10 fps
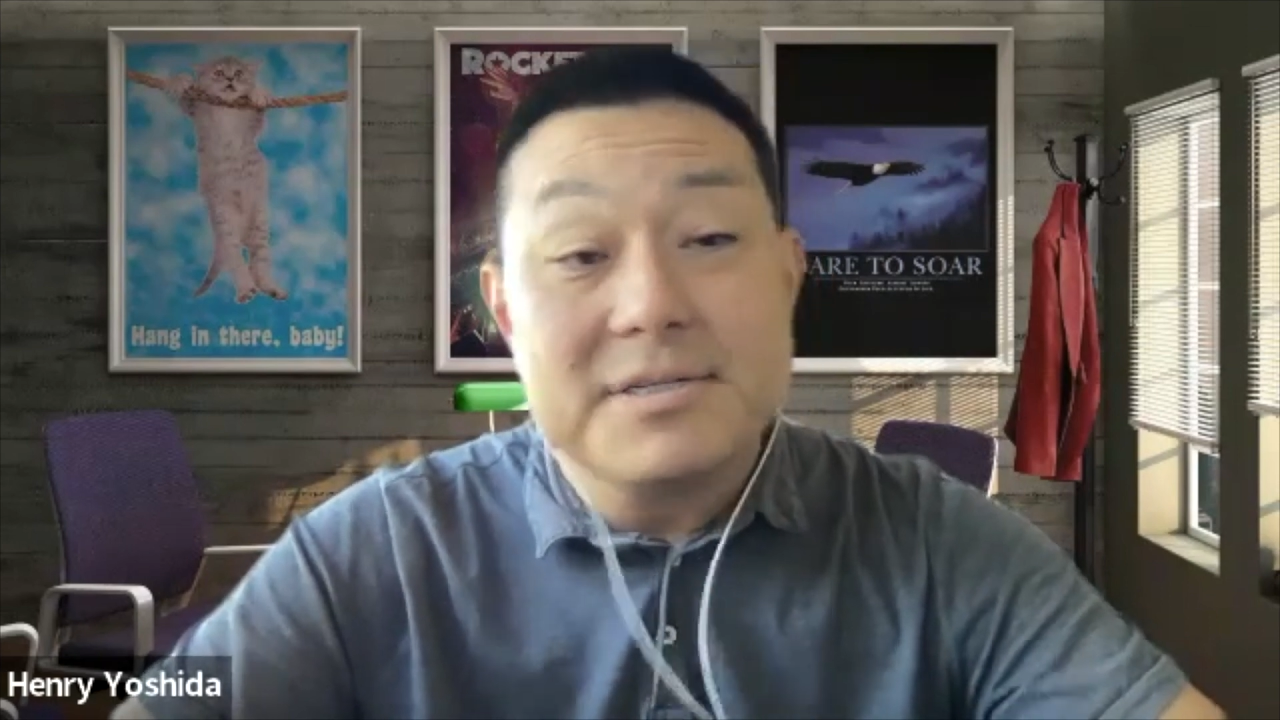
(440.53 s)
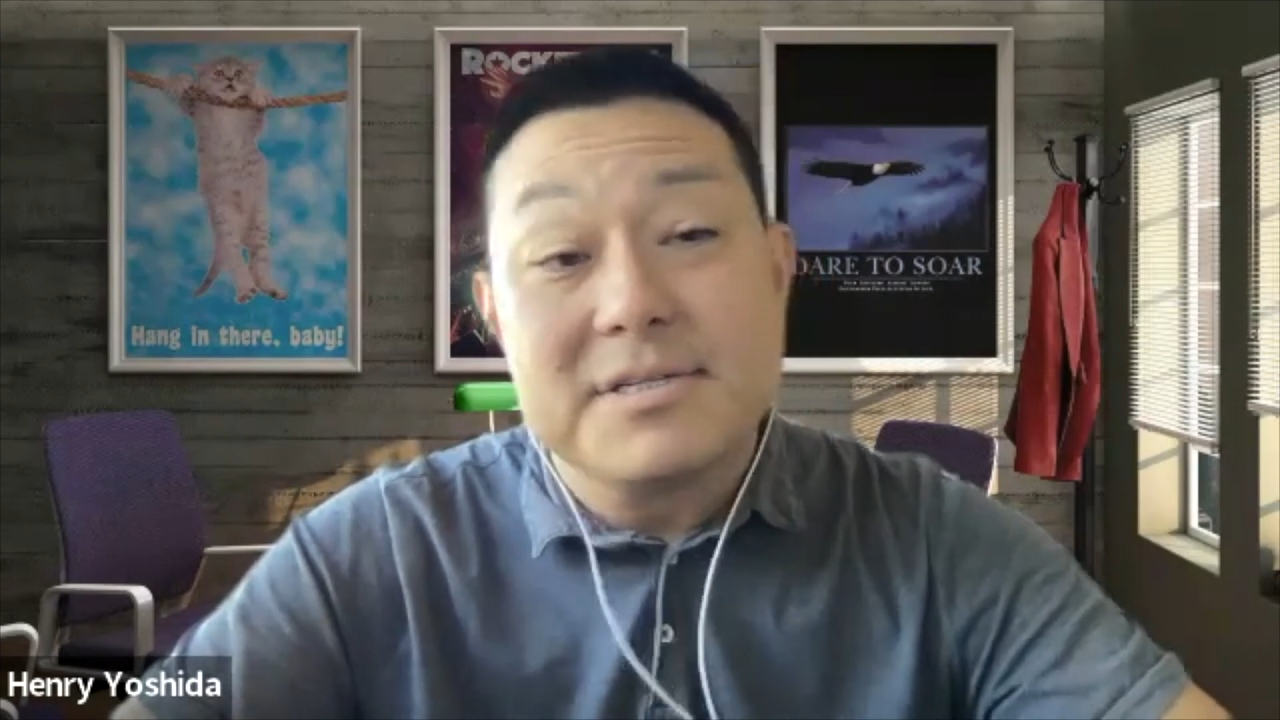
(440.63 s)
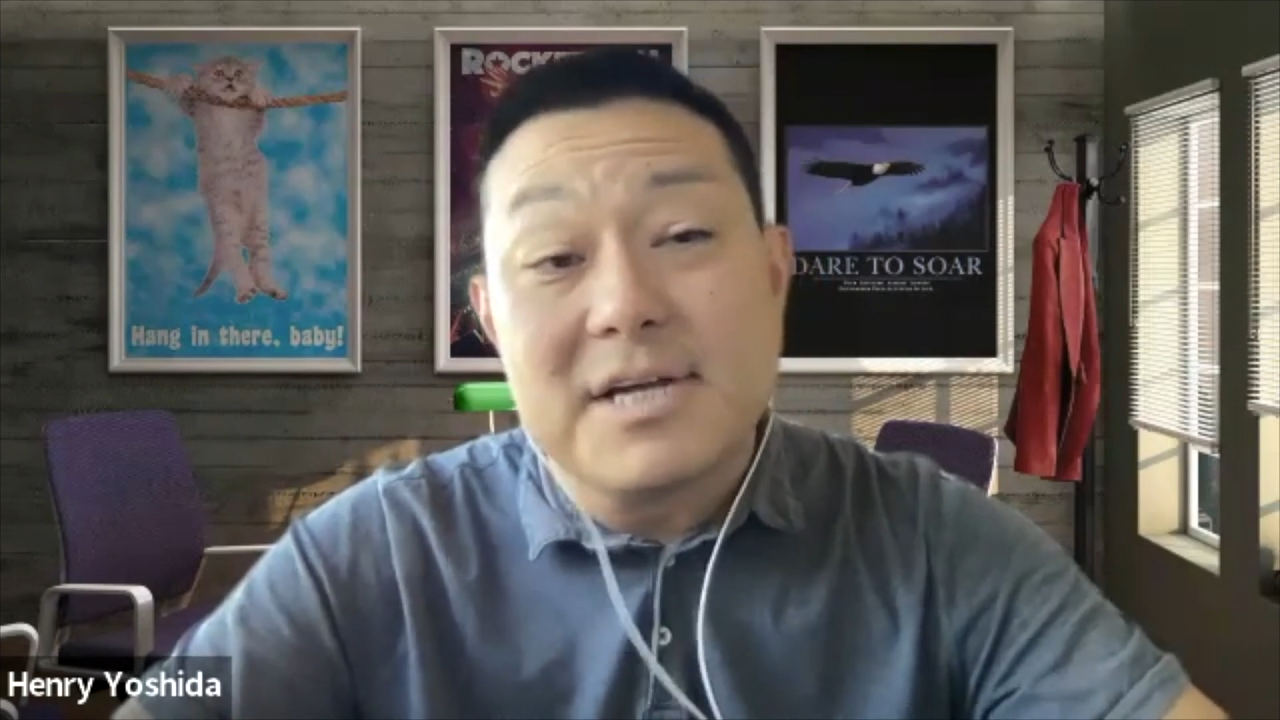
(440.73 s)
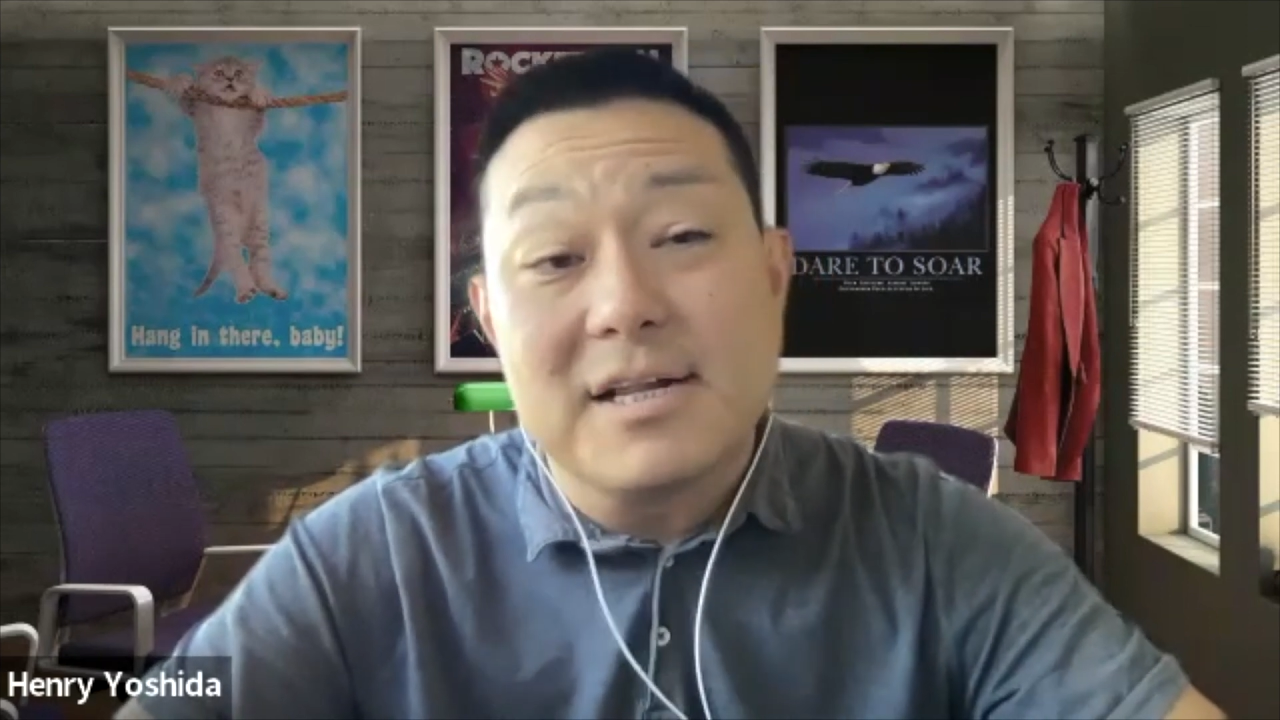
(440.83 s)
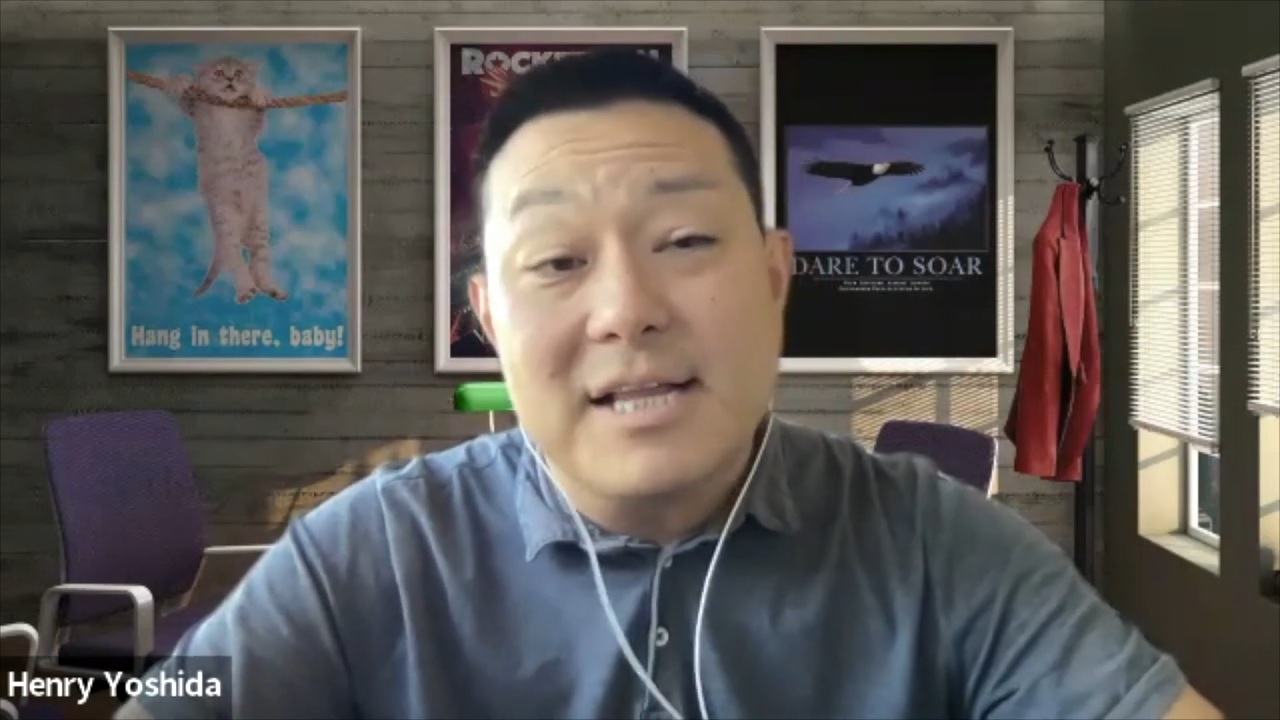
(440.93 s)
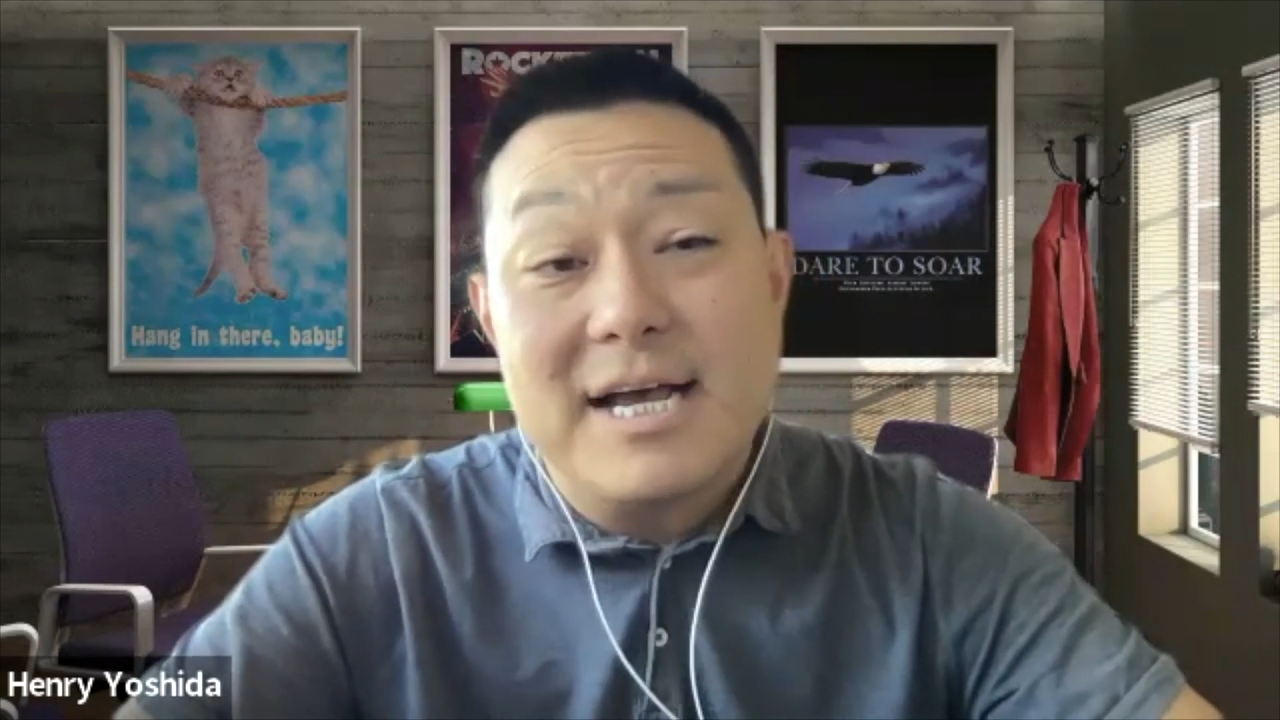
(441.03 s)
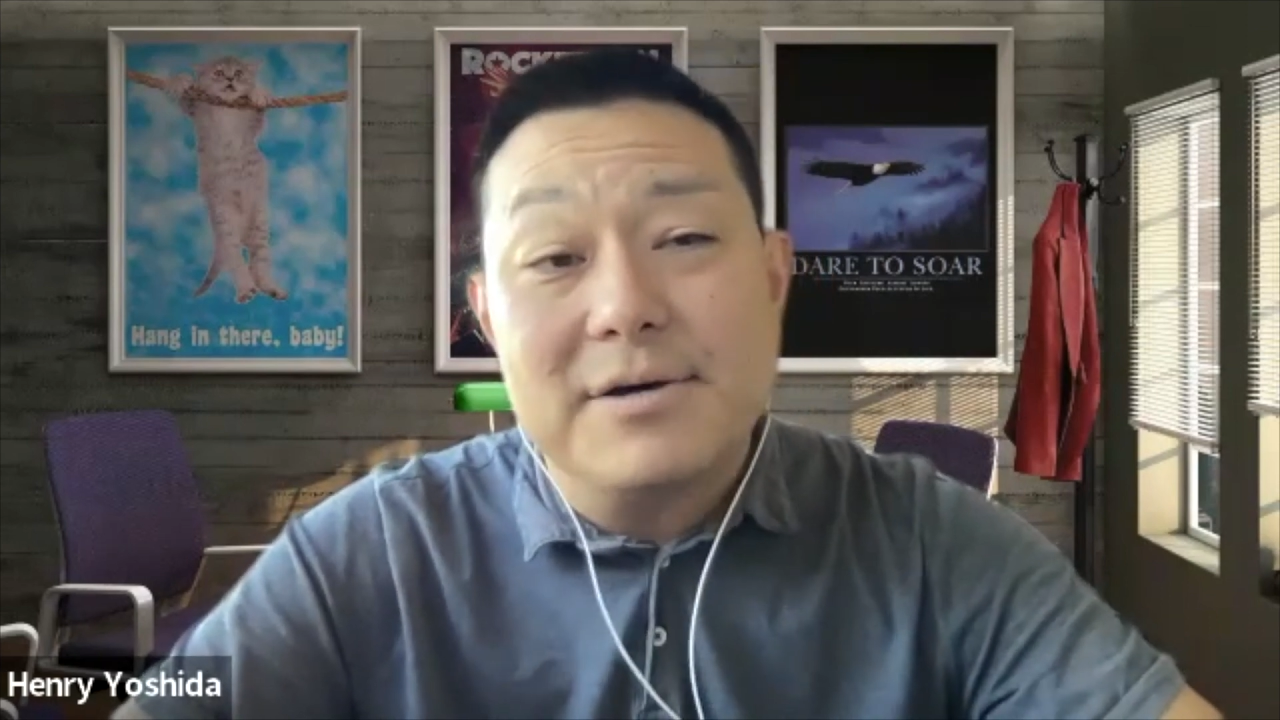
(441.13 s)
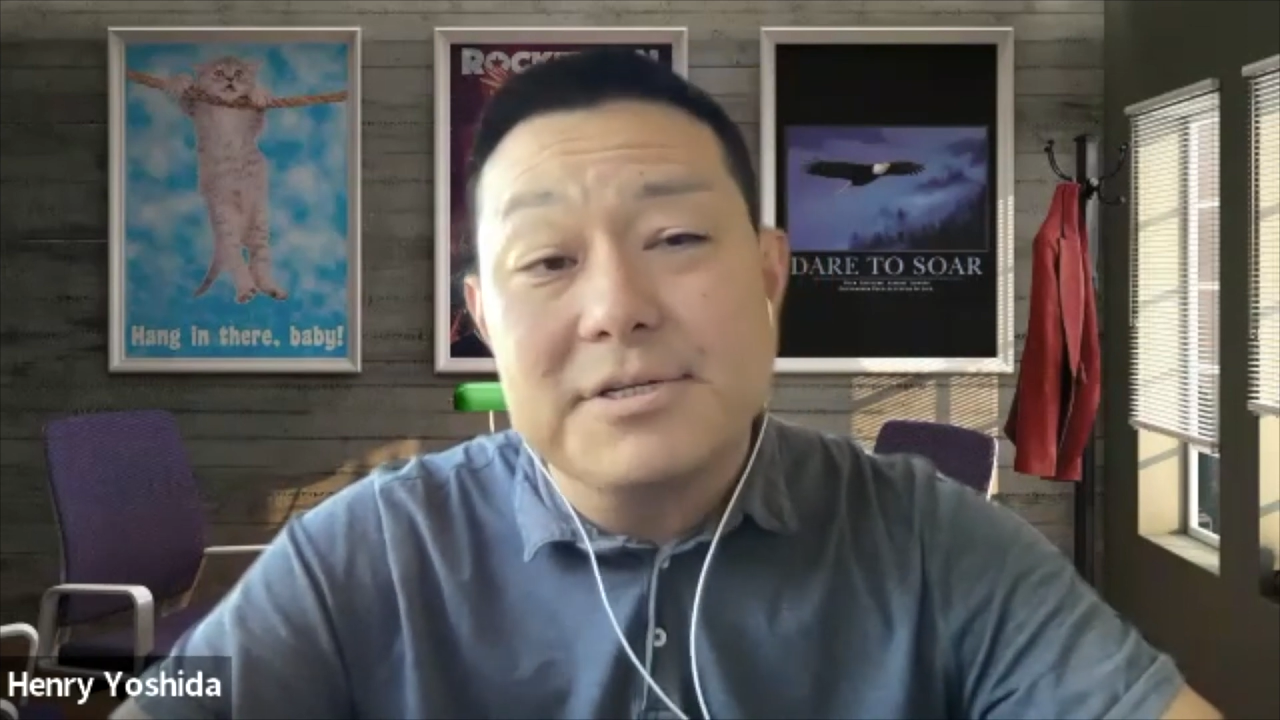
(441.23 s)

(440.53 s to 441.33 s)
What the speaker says: it's not allowed.